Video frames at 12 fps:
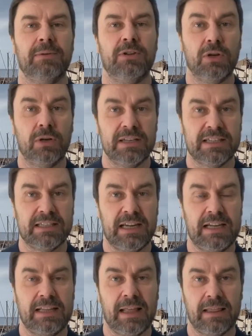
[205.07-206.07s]
you can
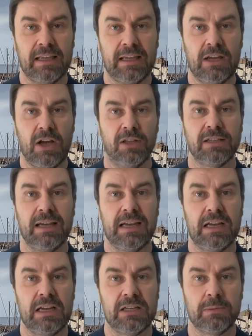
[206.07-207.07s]
see that the yacht
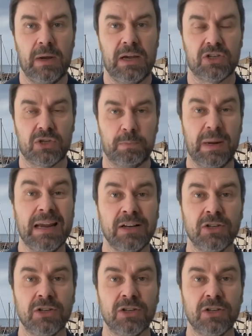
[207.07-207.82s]
is being